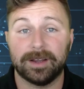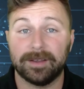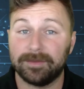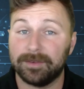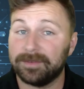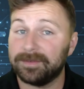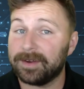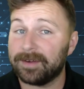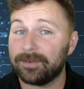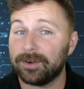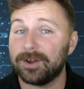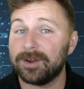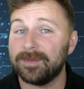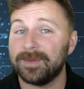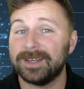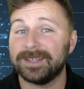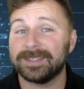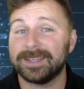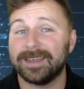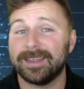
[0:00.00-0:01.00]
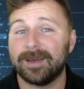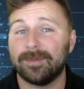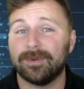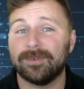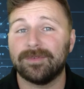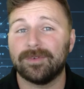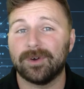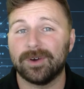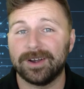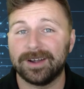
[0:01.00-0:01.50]
If you've never heard me say that
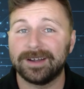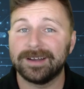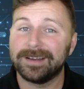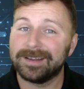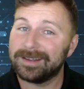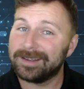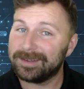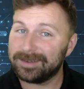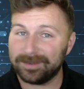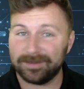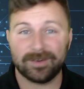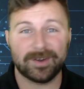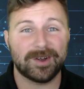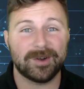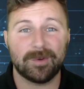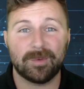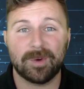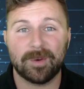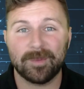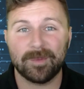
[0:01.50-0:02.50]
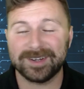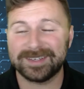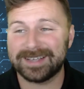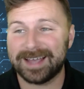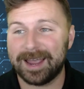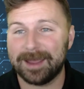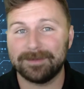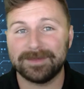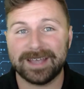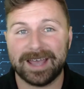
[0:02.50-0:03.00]
before, you've heard it one more
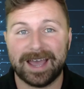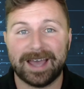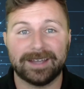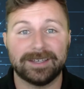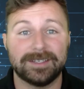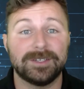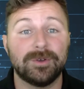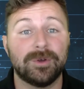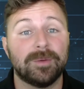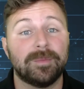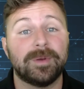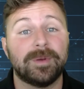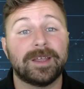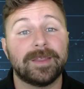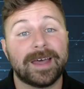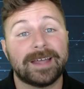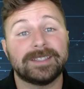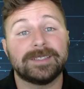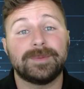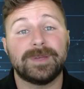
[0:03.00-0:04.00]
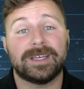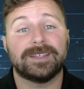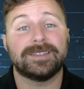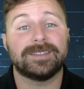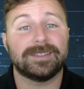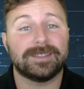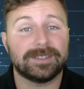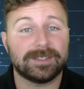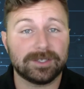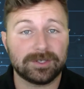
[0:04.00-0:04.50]
time to add to it, but that's
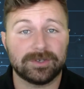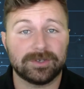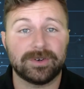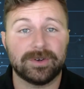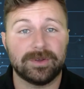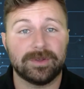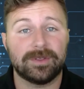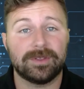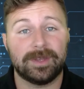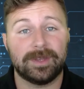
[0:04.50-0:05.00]
because it's the truth.